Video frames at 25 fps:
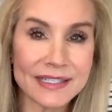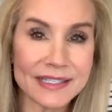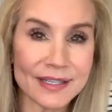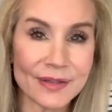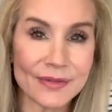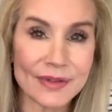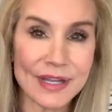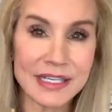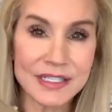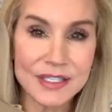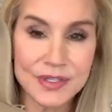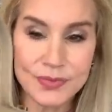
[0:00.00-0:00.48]
So
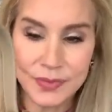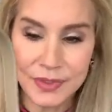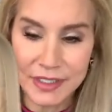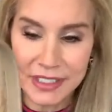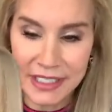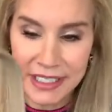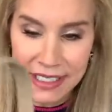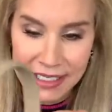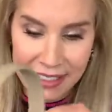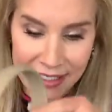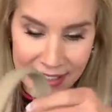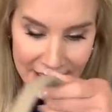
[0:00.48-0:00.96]
that's
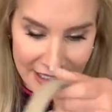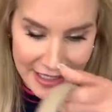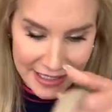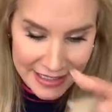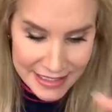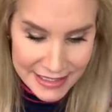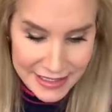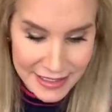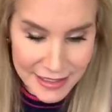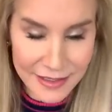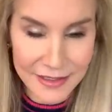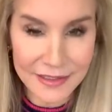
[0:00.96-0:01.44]
really a
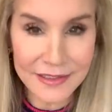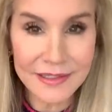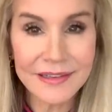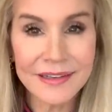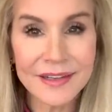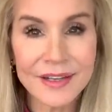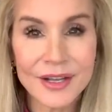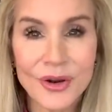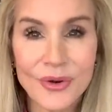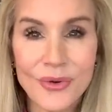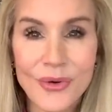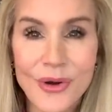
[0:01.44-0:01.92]
nice little
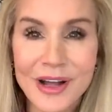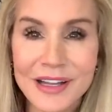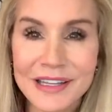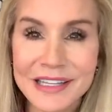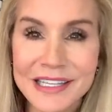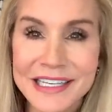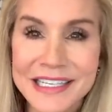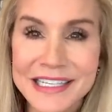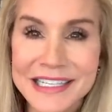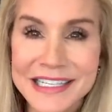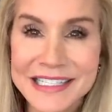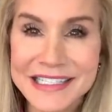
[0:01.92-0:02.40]

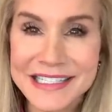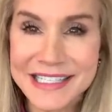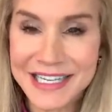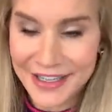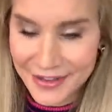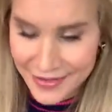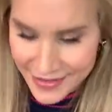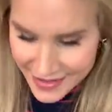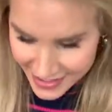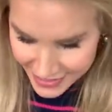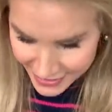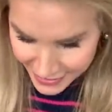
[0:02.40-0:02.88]
quality
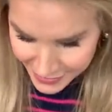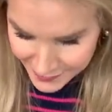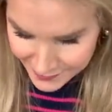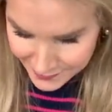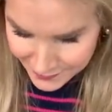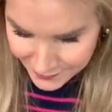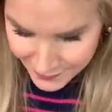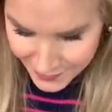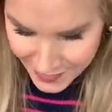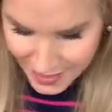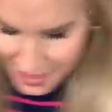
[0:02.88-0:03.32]
detail there.